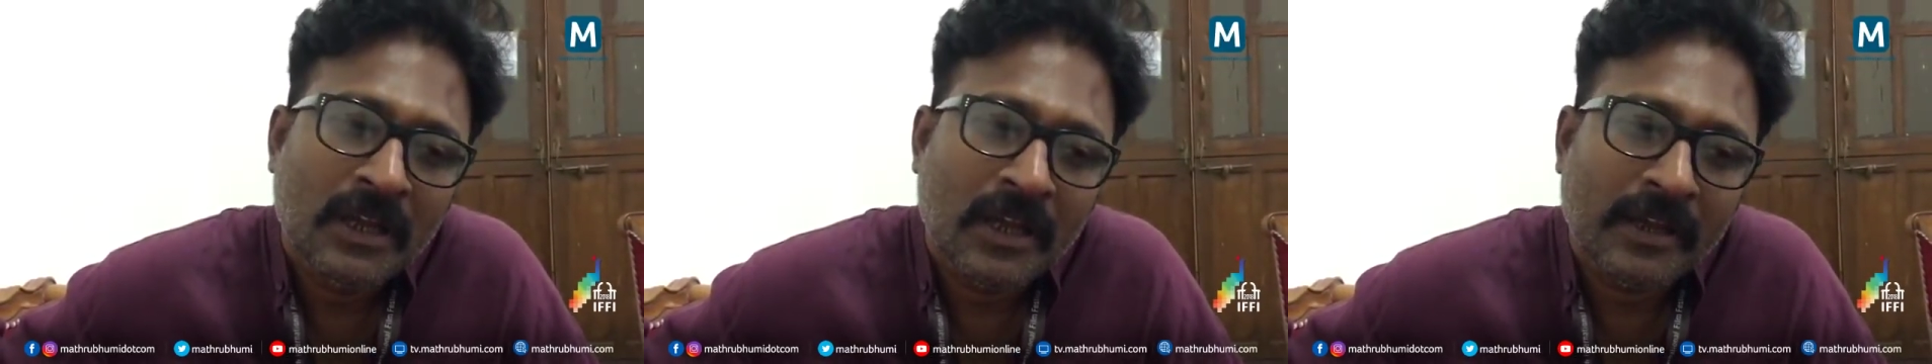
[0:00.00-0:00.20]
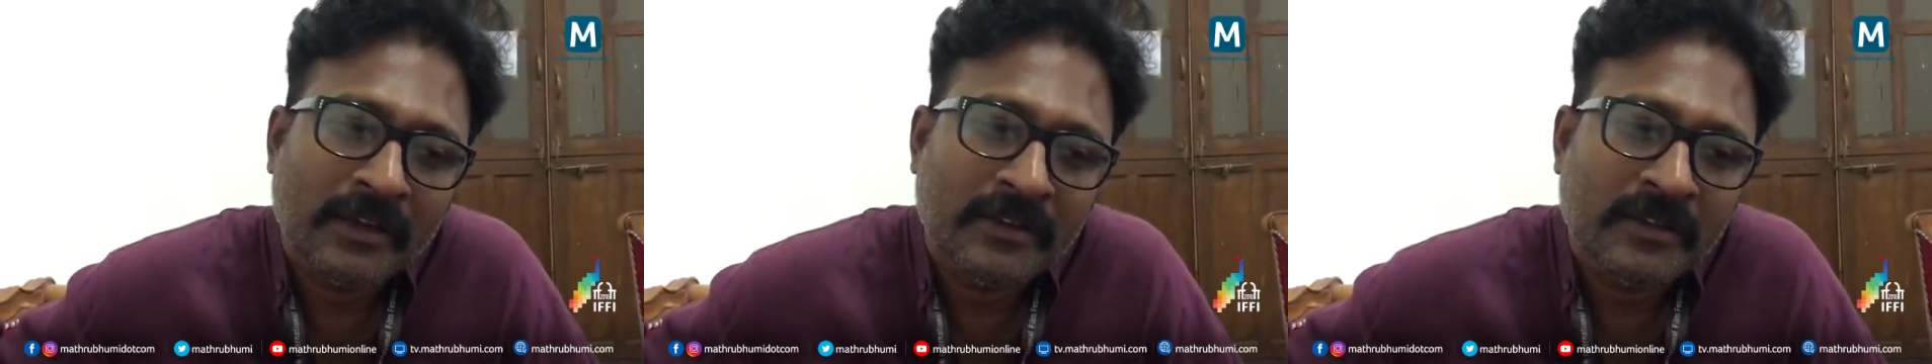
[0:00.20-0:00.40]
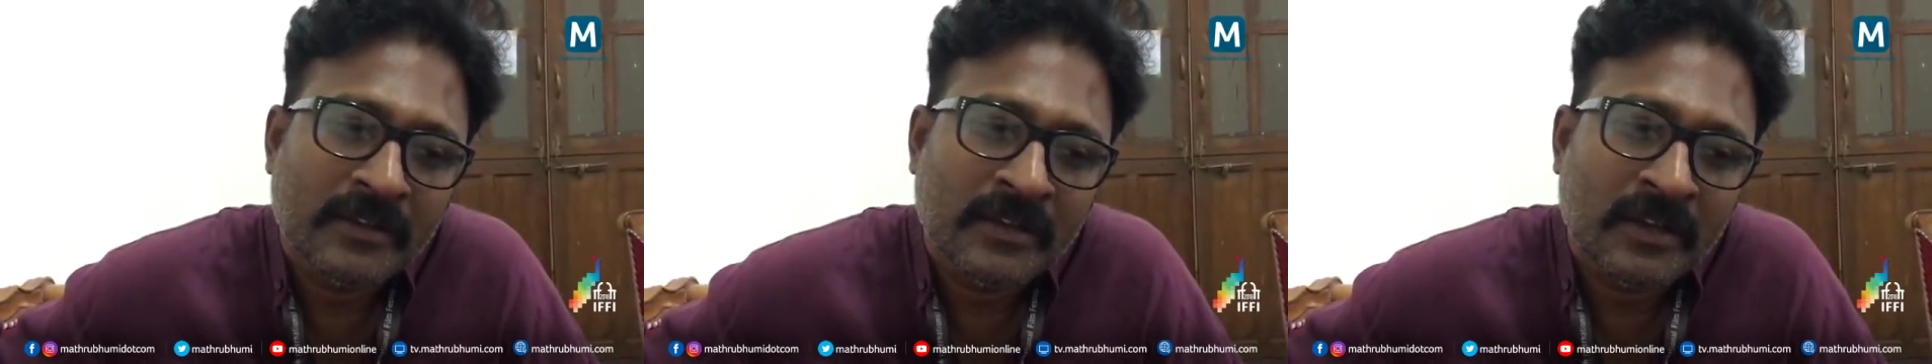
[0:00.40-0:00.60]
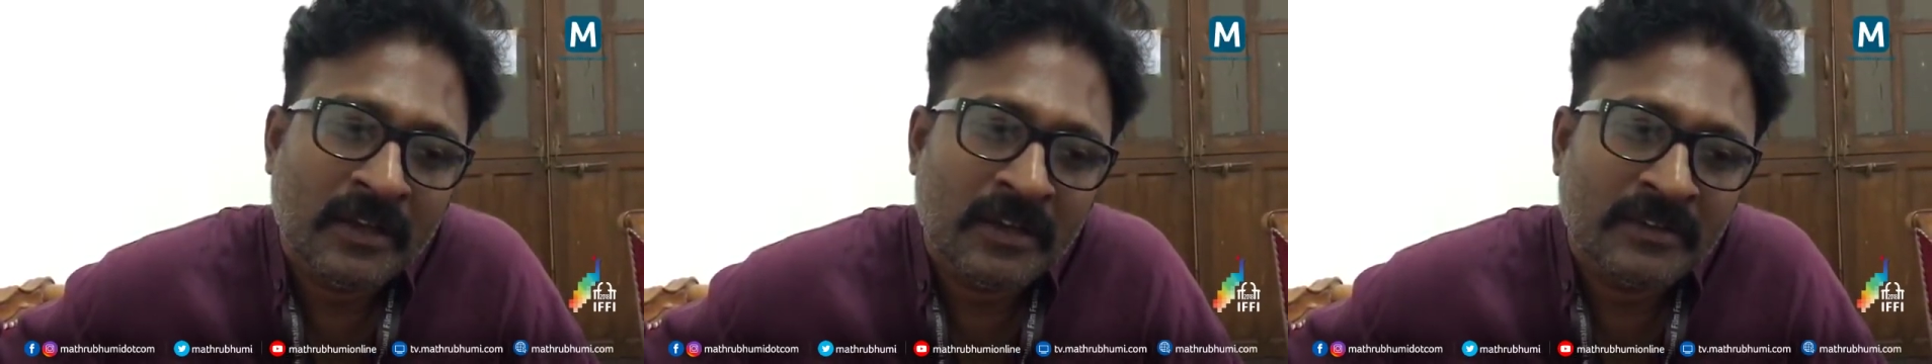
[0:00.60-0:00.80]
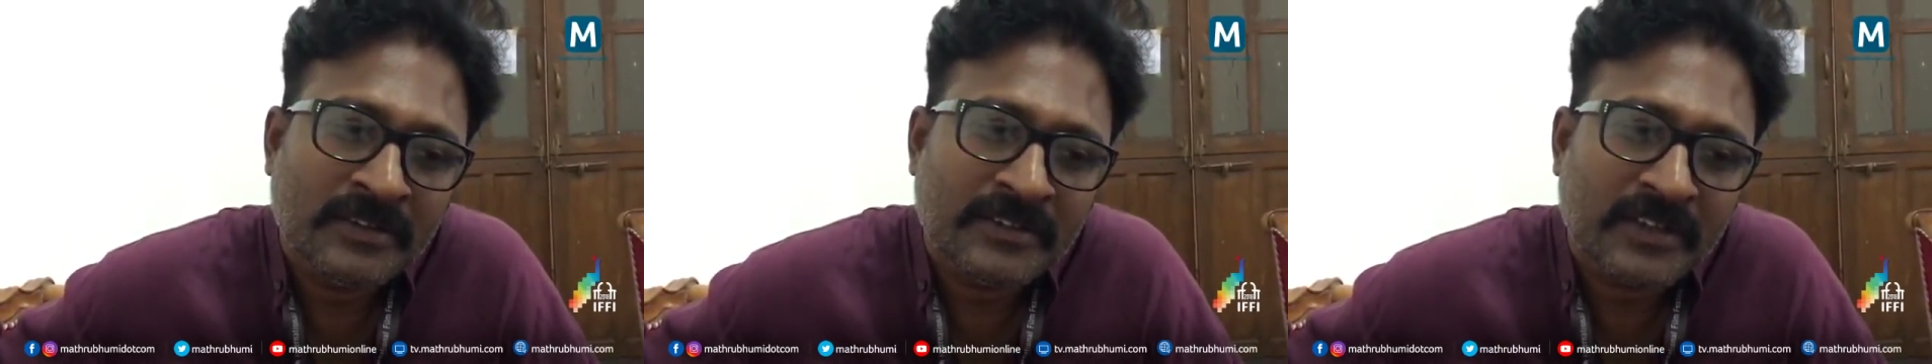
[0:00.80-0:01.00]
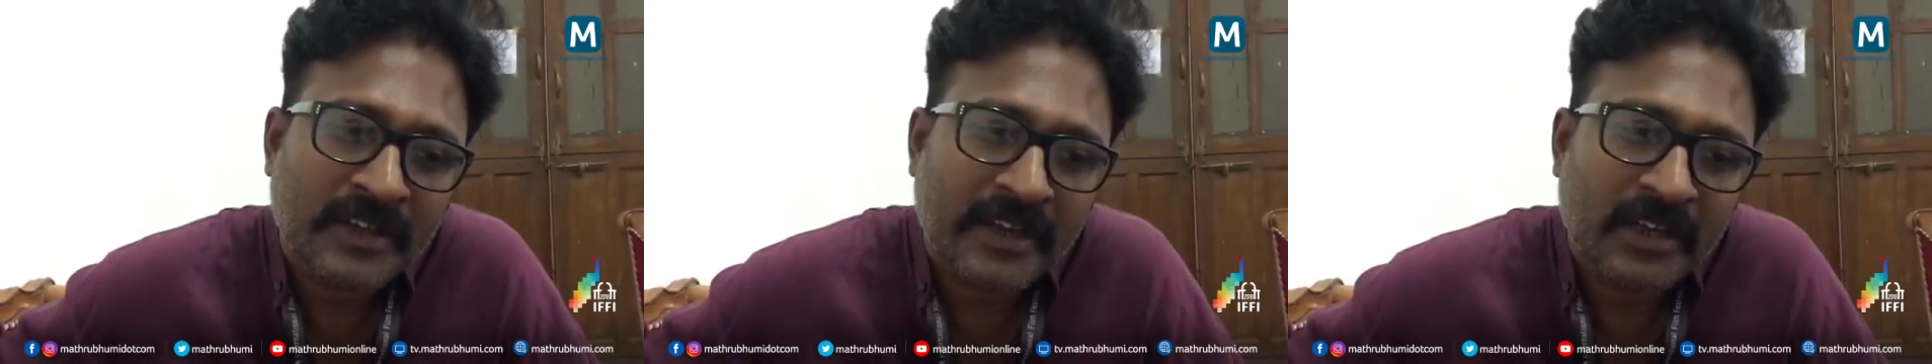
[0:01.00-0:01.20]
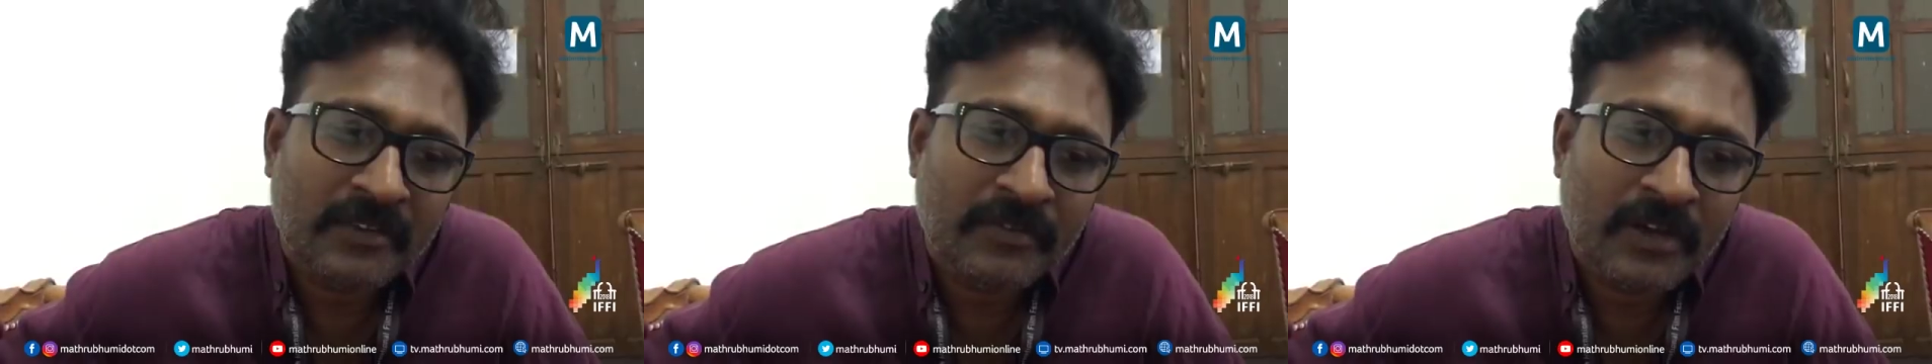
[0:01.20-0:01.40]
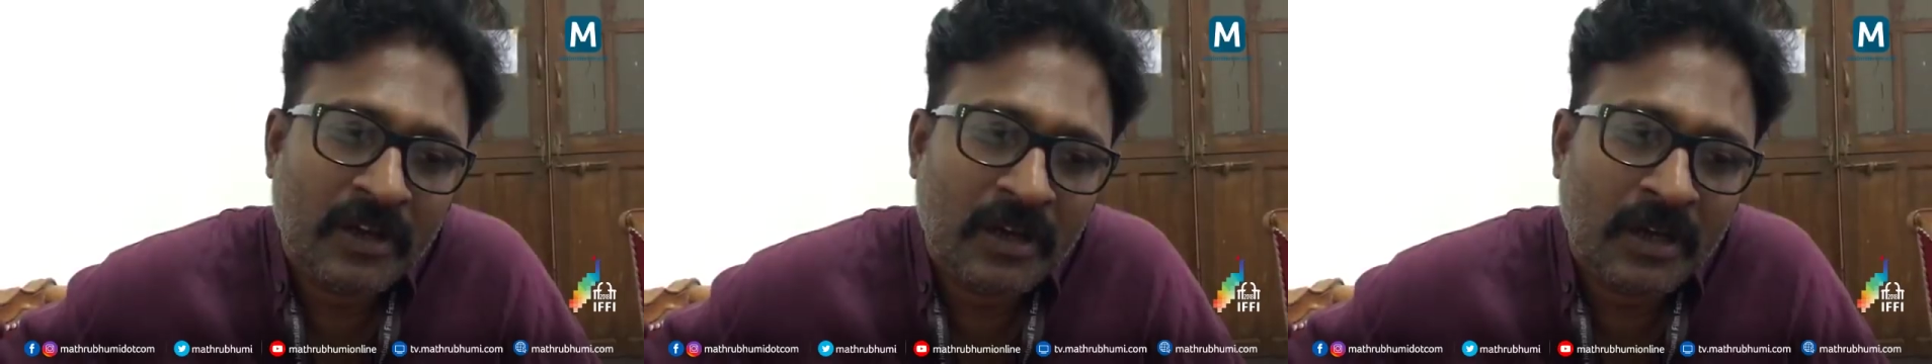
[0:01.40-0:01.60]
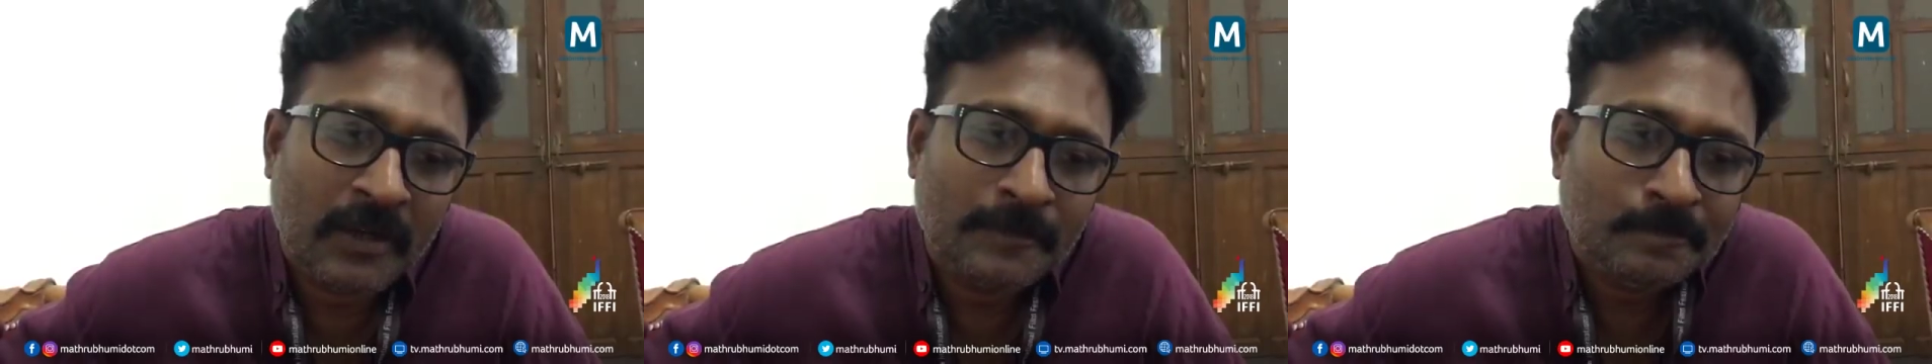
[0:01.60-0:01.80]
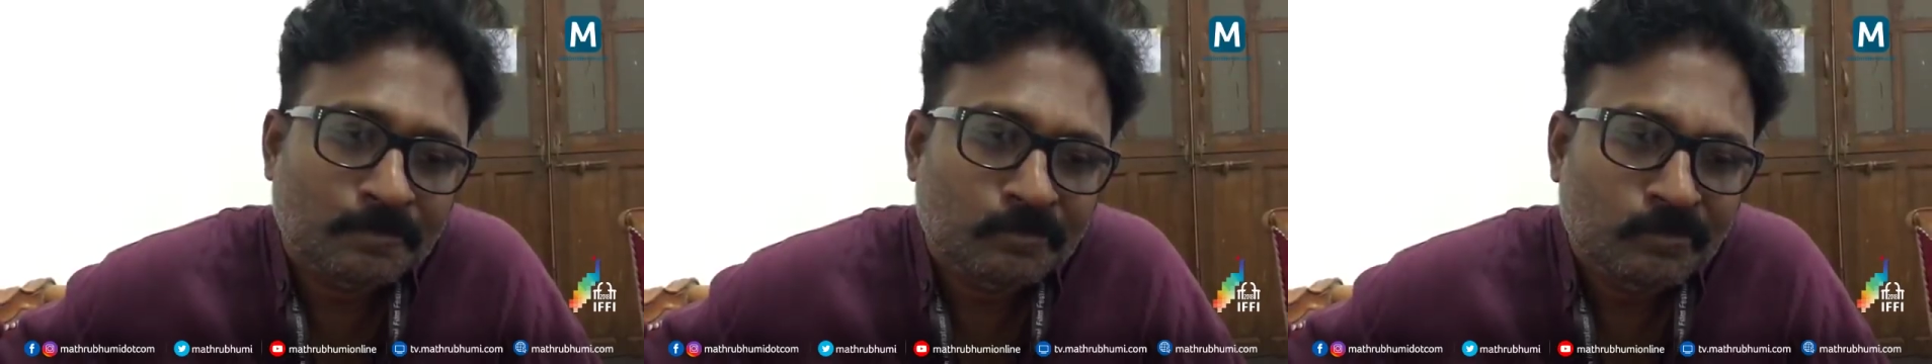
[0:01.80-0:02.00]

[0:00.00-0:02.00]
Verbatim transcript: and she's a kind of a,